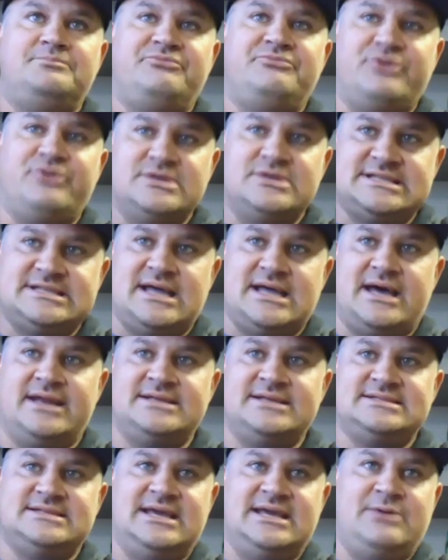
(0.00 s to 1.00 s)
So it's taught
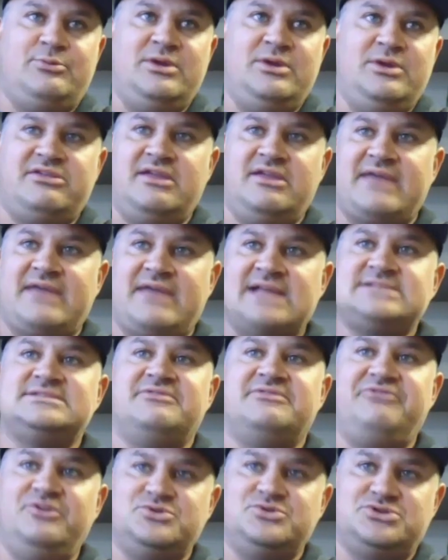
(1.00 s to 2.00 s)
us that we think that's
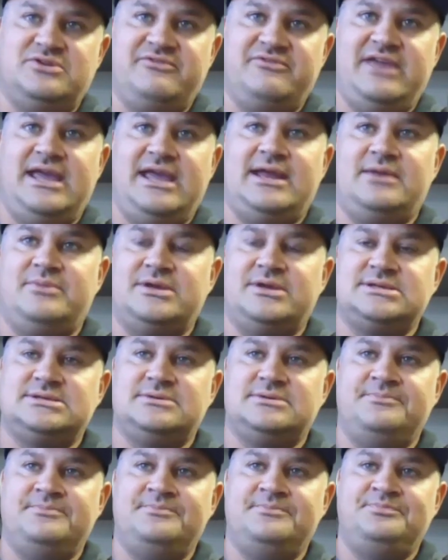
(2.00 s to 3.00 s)
the future of
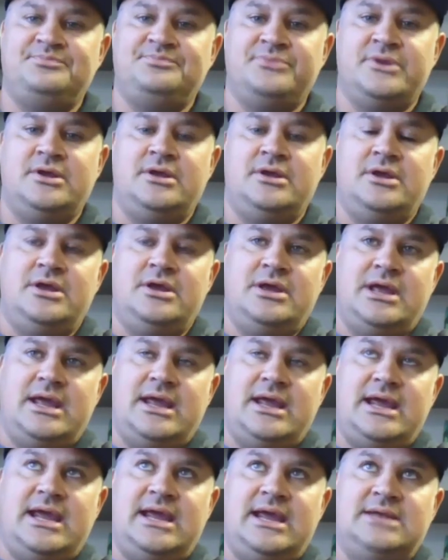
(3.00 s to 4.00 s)
cannabis.
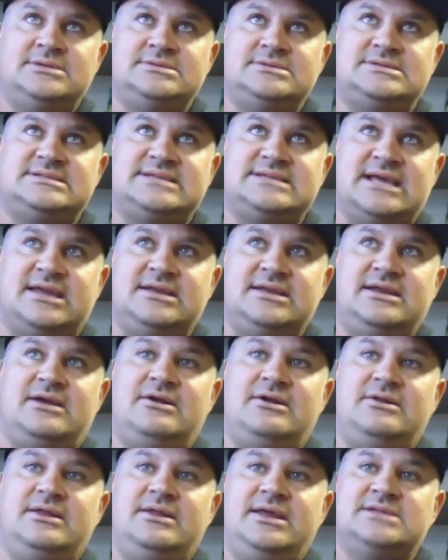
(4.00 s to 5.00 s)
And
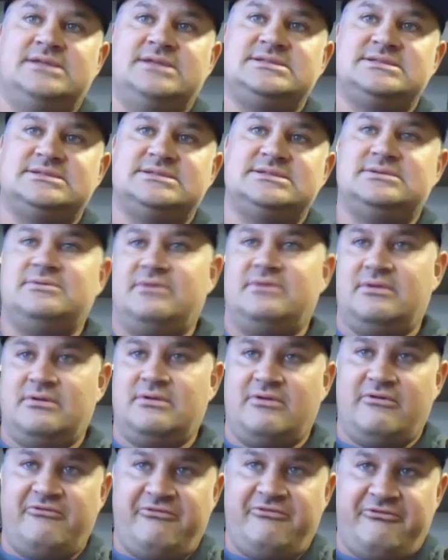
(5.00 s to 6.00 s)
secondarily, it's
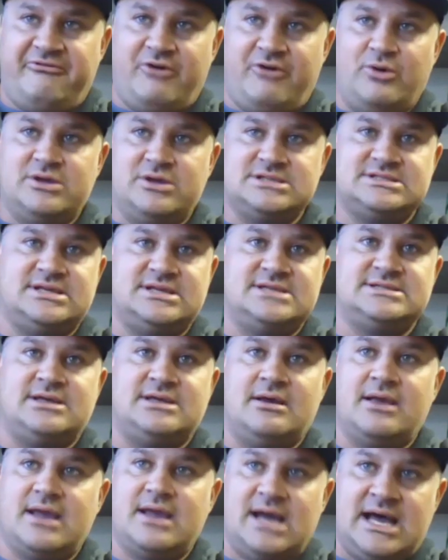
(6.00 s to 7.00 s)
focused us
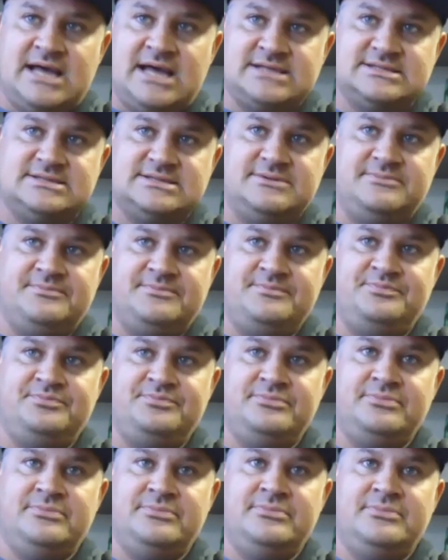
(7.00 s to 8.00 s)
on costs,
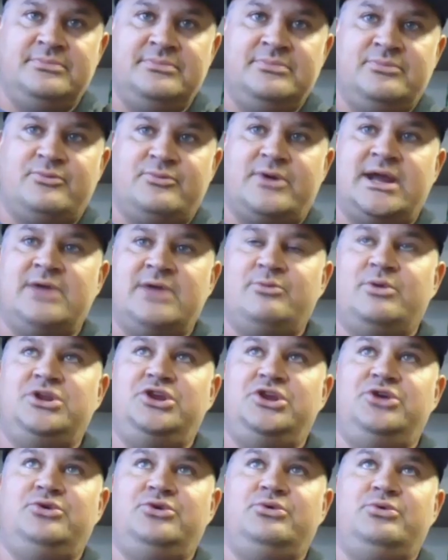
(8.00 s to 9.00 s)
right? When
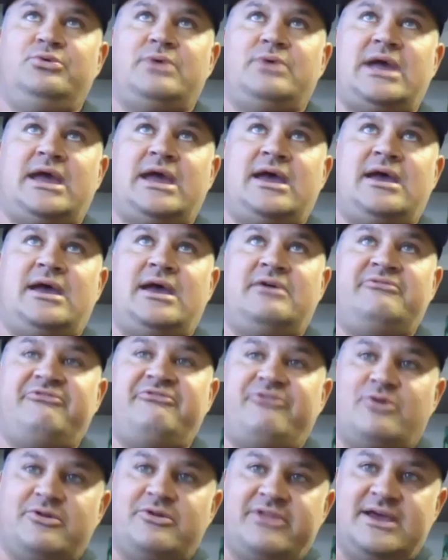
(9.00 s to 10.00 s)
you have
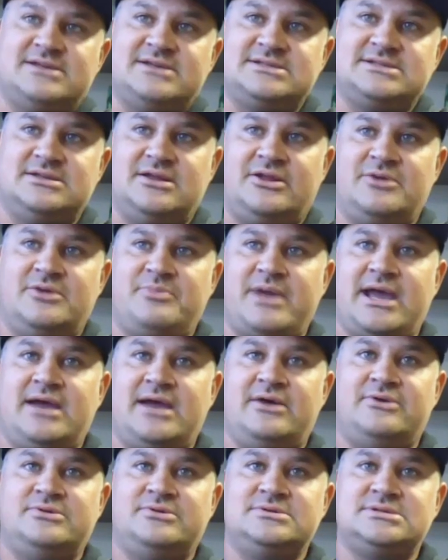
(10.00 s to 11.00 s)
$4,000
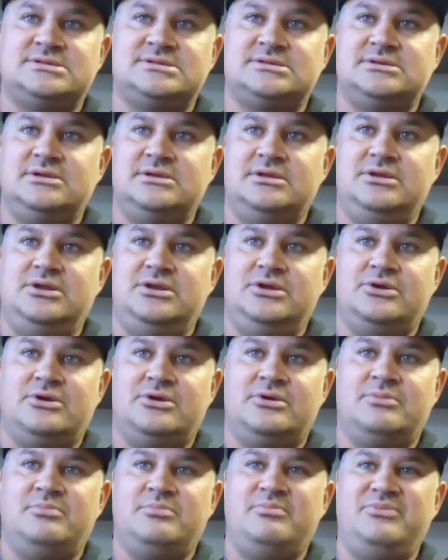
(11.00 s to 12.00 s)
pounds,
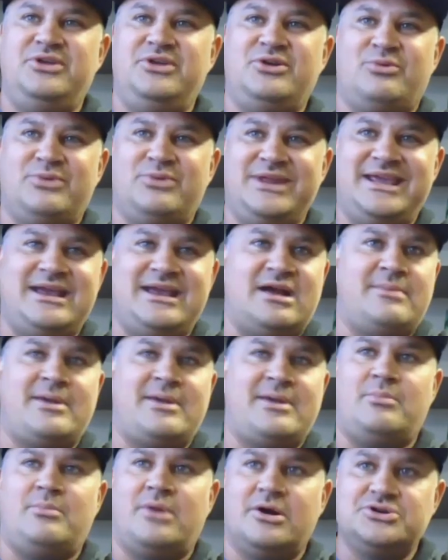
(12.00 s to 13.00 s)
you don't really care
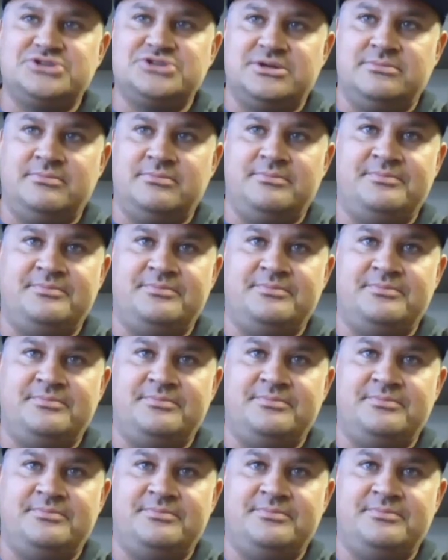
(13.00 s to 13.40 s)
about margin.